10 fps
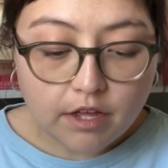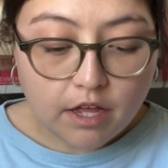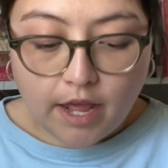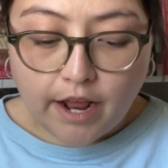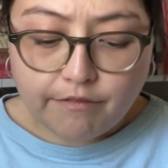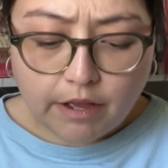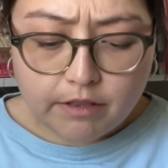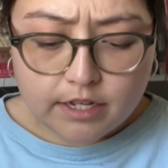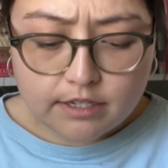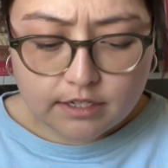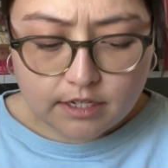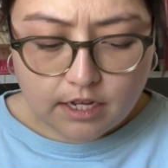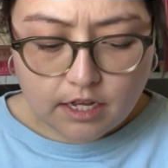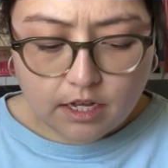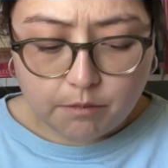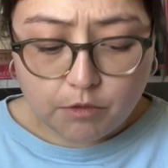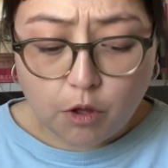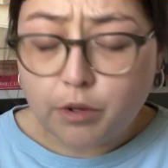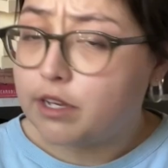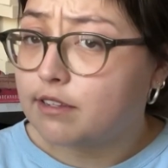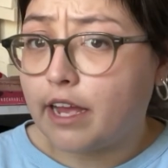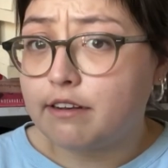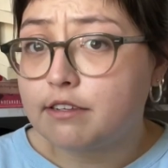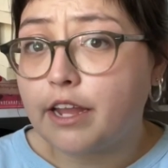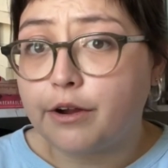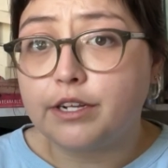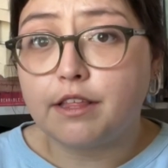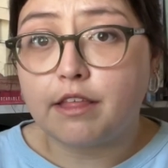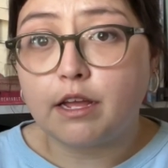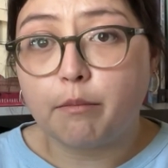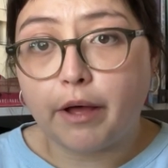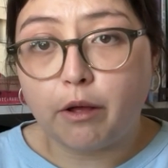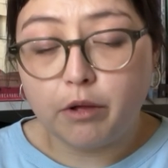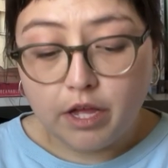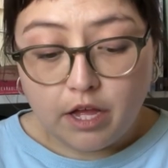And I found this, though it is kind of scary to think about,